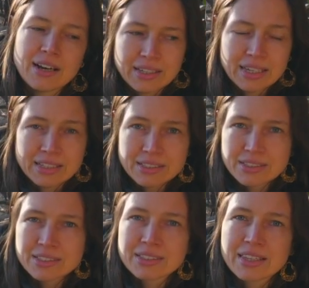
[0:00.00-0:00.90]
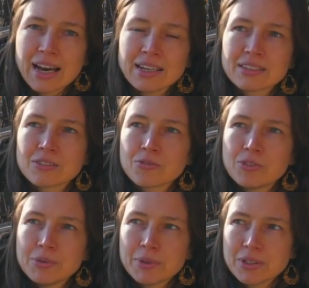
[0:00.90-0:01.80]
is that
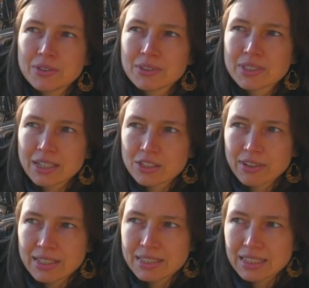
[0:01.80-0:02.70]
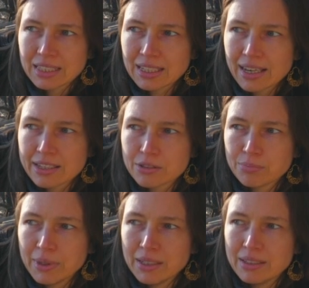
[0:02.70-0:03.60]
female sexuality has
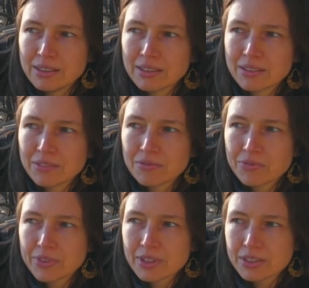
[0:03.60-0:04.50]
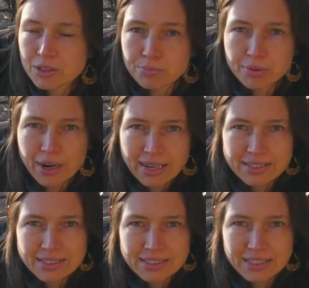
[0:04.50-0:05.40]
been
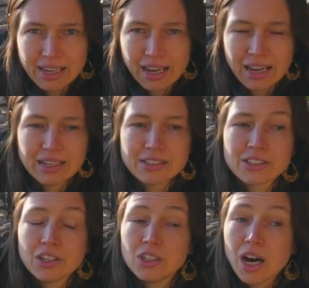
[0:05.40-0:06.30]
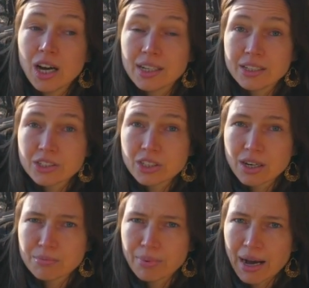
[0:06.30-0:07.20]
suppressed, and knowledge
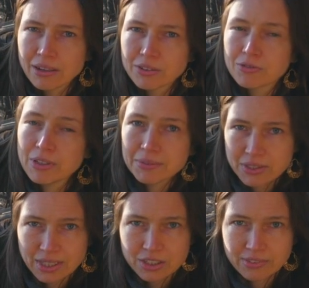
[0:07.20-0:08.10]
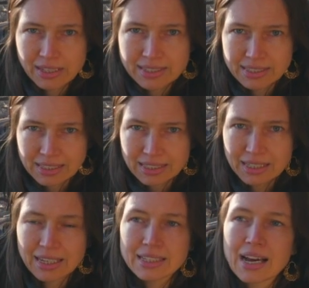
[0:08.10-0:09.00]
about female sexuality
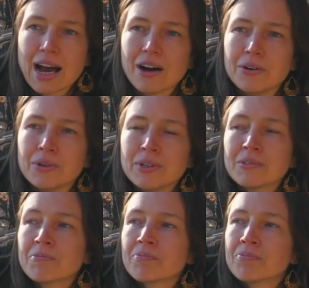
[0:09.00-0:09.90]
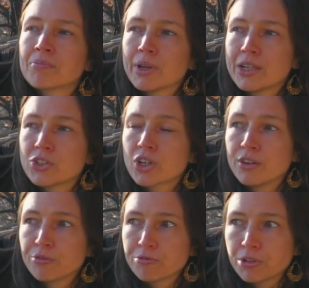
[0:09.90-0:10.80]
and how pleasure
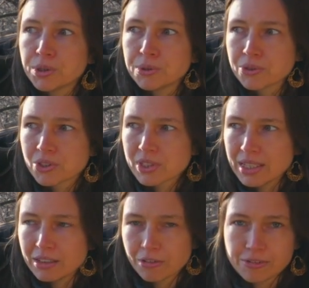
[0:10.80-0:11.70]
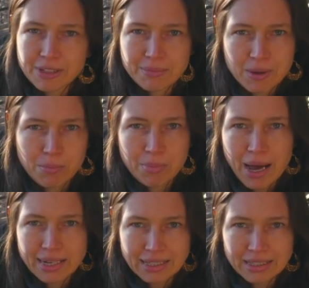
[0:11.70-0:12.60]
unfolds in a female
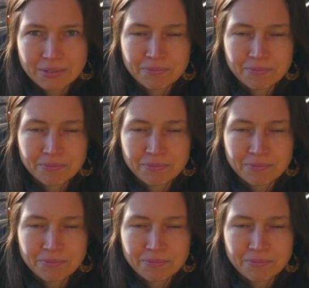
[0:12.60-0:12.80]
body